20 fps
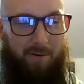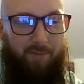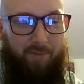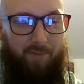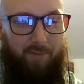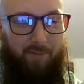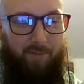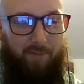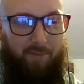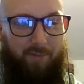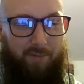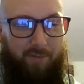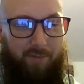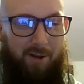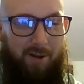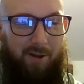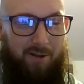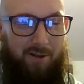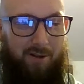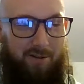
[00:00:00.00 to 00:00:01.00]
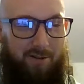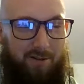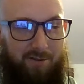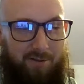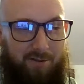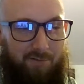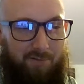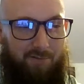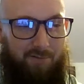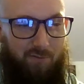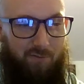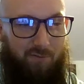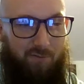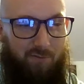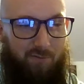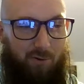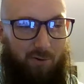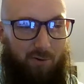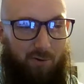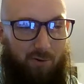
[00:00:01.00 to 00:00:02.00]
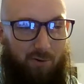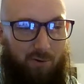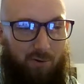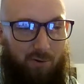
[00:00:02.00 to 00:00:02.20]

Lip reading: Anyway, fourth